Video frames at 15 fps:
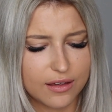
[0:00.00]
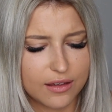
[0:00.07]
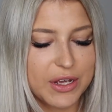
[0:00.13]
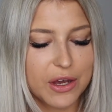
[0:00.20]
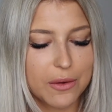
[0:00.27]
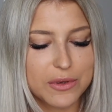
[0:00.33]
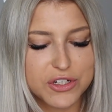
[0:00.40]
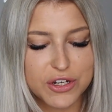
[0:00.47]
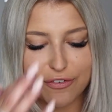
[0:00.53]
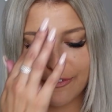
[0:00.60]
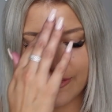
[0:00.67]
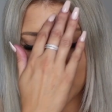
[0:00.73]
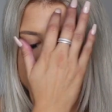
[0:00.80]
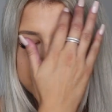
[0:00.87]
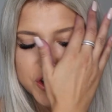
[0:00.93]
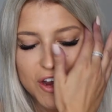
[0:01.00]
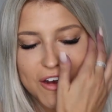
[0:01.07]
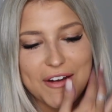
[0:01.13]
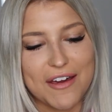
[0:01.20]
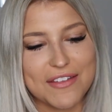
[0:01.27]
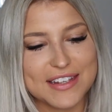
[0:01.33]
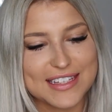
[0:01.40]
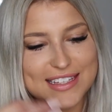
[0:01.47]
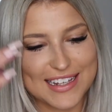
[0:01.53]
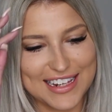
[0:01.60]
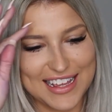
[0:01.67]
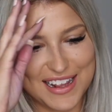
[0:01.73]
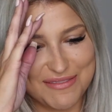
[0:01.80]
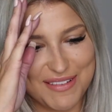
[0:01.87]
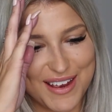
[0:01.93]
Let me go into photo now. This is a
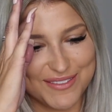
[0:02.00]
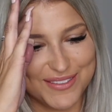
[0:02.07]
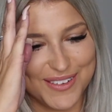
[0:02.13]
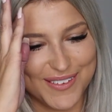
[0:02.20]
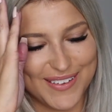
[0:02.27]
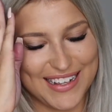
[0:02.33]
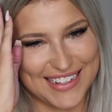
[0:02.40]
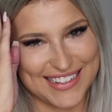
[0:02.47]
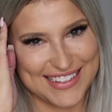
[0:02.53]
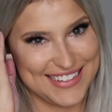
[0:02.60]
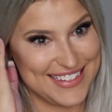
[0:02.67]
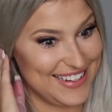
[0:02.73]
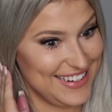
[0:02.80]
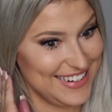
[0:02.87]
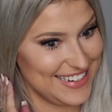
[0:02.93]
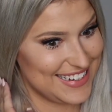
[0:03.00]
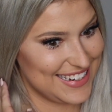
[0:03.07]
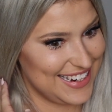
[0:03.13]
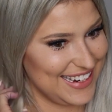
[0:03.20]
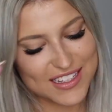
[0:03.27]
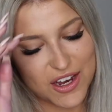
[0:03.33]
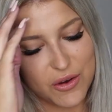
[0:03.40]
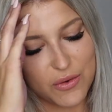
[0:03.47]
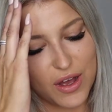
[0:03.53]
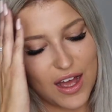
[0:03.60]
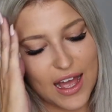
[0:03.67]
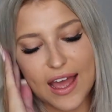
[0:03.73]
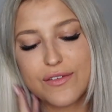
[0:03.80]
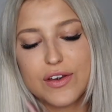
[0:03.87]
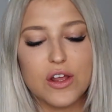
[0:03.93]
little bit more exciting. So
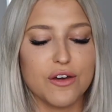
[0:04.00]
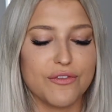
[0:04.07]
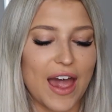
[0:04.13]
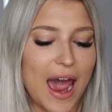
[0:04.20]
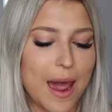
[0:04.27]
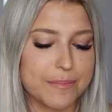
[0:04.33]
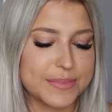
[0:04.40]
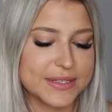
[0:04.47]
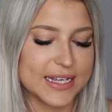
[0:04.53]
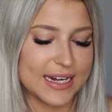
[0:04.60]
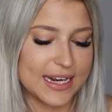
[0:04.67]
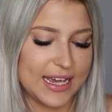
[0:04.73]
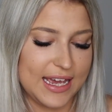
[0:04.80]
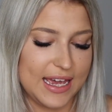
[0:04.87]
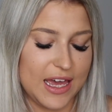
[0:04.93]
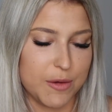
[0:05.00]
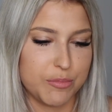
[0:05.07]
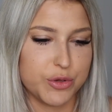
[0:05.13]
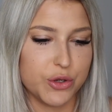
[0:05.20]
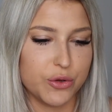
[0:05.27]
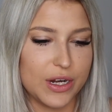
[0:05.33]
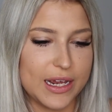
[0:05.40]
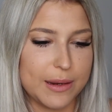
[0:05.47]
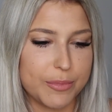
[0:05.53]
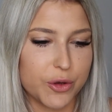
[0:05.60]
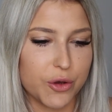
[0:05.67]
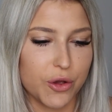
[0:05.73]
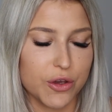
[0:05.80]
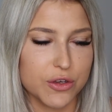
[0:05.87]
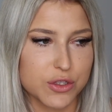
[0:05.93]
I have a lot of apps in here purely
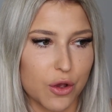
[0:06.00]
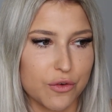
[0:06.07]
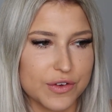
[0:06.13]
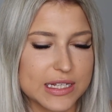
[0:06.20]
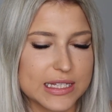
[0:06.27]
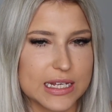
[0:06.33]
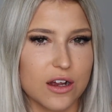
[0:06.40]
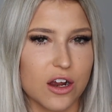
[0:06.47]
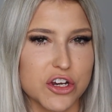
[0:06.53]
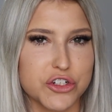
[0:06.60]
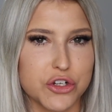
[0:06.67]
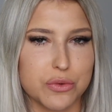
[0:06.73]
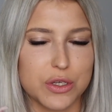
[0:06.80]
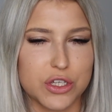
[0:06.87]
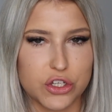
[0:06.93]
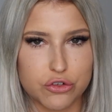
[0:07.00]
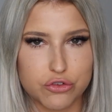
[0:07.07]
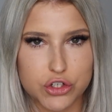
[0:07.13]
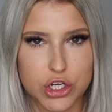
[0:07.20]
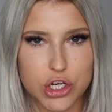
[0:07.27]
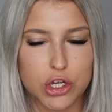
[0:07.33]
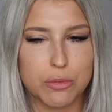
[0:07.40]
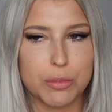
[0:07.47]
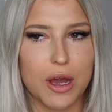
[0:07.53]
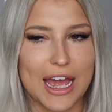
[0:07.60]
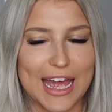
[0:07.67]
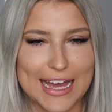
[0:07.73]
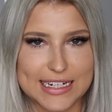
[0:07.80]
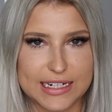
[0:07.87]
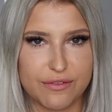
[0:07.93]
because obviously I do YouTube, I
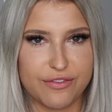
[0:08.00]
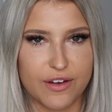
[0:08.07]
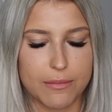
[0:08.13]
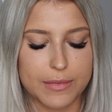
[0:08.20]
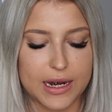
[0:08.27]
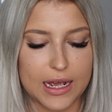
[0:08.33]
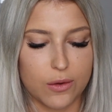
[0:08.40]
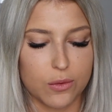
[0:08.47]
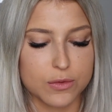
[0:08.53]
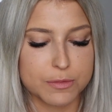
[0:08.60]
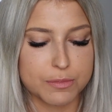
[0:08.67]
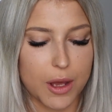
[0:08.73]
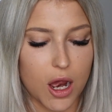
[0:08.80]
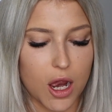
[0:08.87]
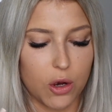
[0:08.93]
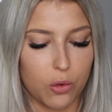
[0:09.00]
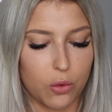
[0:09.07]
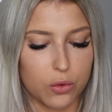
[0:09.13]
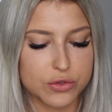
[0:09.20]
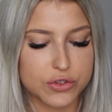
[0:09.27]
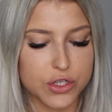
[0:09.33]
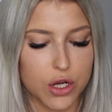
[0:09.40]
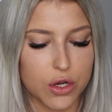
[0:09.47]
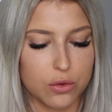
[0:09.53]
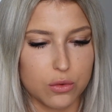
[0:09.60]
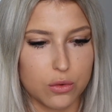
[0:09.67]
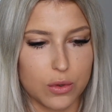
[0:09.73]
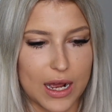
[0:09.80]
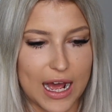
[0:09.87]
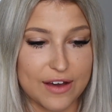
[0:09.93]
edit thumbnails, but I
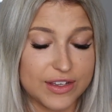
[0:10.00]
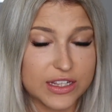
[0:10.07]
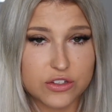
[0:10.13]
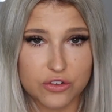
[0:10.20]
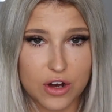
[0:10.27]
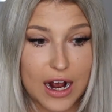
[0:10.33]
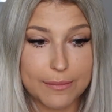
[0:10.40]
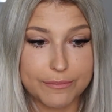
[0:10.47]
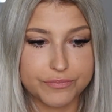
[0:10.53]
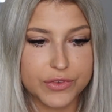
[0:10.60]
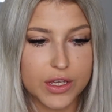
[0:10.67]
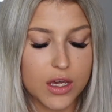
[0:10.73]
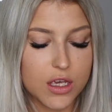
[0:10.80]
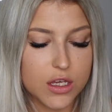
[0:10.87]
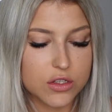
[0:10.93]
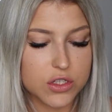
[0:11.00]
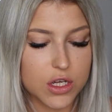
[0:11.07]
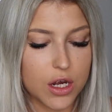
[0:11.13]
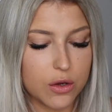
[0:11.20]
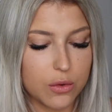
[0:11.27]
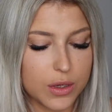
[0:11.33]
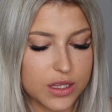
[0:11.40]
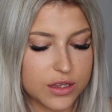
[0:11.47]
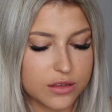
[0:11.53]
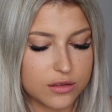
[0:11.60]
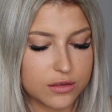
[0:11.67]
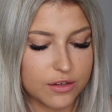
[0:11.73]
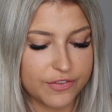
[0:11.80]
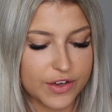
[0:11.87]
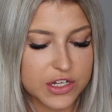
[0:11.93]
also have Instagram. So
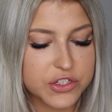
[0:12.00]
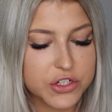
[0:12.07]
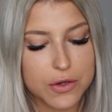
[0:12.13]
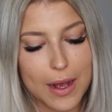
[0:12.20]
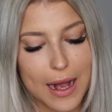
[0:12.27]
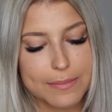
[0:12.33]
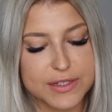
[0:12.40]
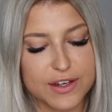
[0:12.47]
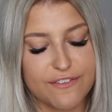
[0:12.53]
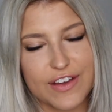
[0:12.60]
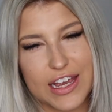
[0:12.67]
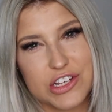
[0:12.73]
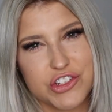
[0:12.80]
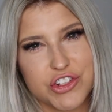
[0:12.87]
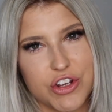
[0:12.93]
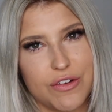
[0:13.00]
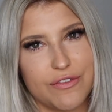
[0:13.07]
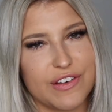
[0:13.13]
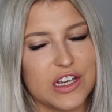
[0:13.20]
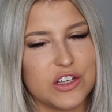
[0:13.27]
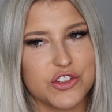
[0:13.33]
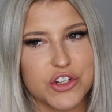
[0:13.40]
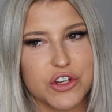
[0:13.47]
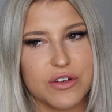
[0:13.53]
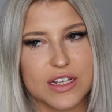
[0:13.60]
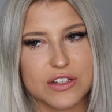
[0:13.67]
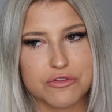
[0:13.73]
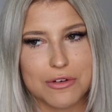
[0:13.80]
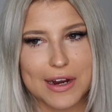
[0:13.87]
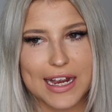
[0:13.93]
the first 2 apps are Facetune. Facetune
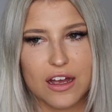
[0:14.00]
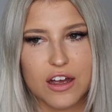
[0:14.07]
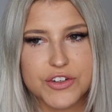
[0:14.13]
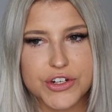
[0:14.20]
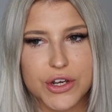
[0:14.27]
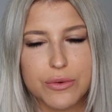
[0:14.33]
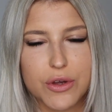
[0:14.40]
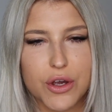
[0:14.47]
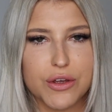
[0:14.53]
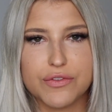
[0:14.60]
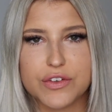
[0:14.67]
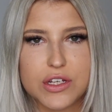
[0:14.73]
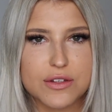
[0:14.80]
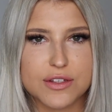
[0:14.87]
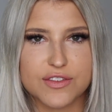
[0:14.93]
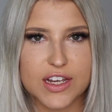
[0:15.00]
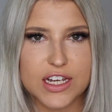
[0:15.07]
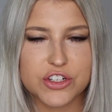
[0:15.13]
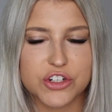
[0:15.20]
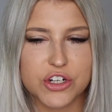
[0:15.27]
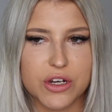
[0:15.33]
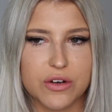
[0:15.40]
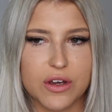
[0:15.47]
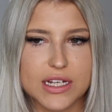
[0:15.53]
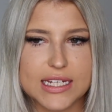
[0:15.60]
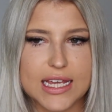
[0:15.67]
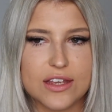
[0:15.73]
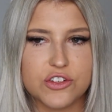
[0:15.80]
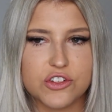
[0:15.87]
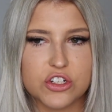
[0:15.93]
is great. I don't overuse Facetune. I
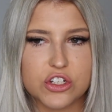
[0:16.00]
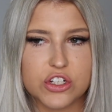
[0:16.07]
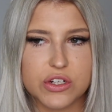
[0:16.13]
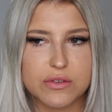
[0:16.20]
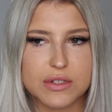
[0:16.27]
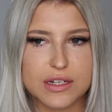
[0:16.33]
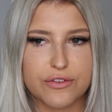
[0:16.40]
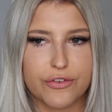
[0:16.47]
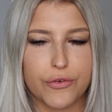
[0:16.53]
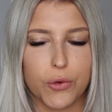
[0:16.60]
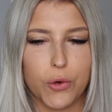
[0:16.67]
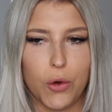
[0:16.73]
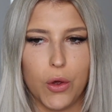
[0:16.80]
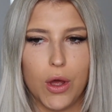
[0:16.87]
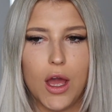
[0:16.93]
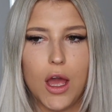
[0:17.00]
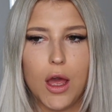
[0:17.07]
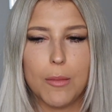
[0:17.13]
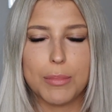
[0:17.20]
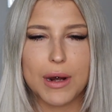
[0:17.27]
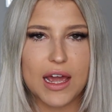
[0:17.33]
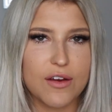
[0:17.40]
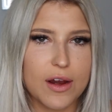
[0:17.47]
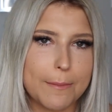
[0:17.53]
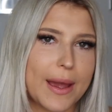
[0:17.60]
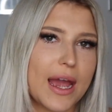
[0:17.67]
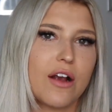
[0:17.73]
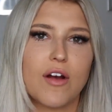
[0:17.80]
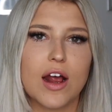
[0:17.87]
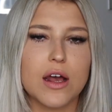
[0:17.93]
tend to just use it for blurring
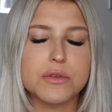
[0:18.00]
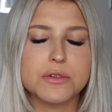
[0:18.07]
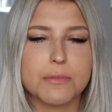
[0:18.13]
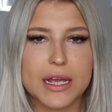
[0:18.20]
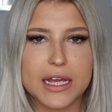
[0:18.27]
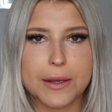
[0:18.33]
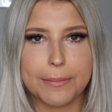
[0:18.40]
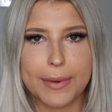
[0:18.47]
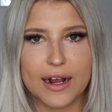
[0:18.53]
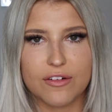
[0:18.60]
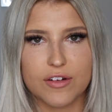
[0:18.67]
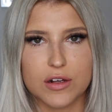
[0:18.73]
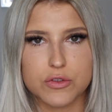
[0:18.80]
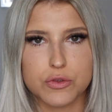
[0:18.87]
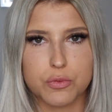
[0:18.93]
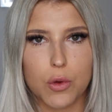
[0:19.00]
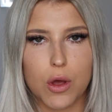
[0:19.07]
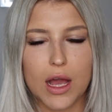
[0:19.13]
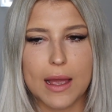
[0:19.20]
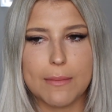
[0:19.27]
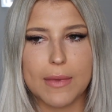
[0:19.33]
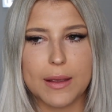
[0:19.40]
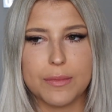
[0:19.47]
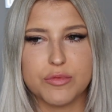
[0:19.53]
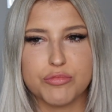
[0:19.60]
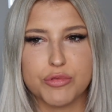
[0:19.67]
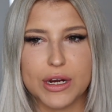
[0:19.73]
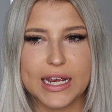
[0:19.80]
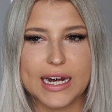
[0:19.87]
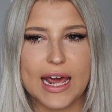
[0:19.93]
backgrounds, making backgrounds white, maybe
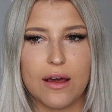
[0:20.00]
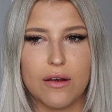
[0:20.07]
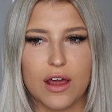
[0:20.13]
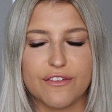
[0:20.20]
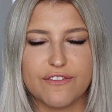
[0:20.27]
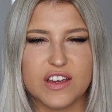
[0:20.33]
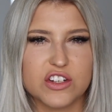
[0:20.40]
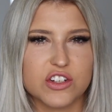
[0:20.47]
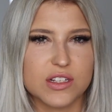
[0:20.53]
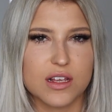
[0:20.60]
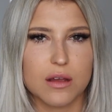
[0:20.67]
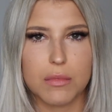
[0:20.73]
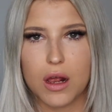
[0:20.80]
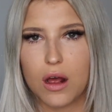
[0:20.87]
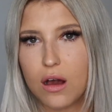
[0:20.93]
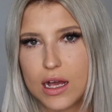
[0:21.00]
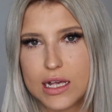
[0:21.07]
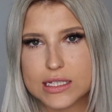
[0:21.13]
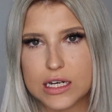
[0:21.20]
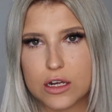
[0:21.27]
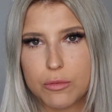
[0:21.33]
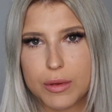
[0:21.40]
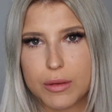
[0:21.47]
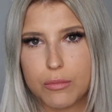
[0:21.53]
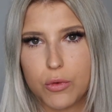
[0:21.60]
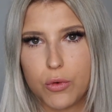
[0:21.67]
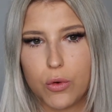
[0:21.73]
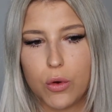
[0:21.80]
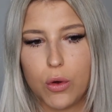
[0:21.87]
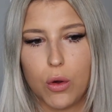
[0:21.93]
bringing out like features like my eyes a little bit
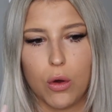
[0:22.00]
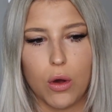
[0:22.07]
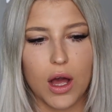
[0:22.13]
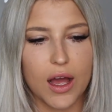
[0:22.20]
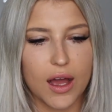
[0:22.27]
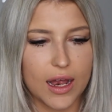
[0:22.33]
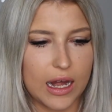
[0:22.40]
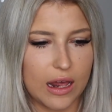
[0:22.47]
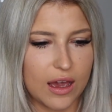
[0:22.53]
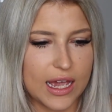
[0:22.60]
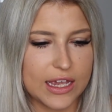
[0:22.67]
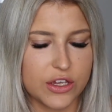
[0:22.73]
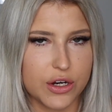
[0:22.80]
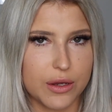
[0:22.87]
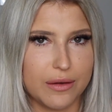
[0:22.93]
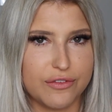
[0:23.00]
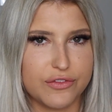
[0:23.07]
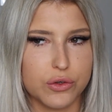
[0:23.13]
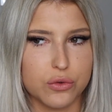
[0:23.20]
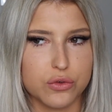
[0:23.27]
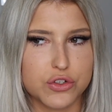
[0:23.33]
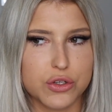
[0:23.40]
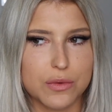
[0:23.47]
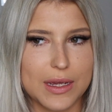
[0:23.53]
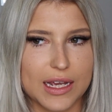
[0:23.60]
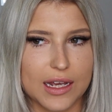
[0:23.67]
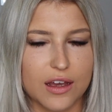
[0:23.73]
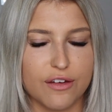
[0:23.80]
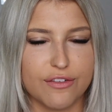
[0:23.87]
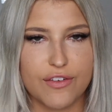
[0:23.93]
more or highlight, you know, if you're
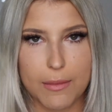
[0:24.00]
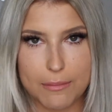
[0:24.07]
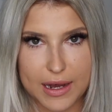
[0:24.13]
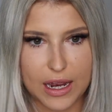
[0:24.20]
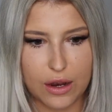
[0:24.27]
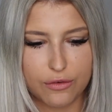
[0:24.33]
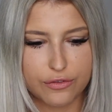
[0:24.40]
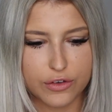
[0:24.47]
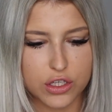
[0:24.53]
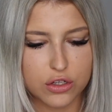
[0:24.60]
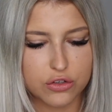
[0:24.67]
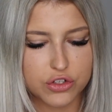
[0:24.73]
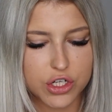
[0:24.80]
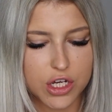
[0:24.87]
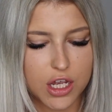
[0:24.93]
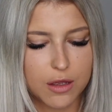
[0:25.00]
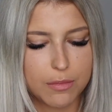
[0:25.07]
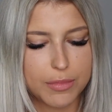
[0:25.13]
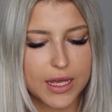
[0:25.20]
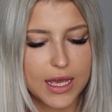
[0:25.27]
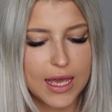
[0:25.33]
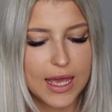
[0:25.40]
doing a thumbnail for YouTube.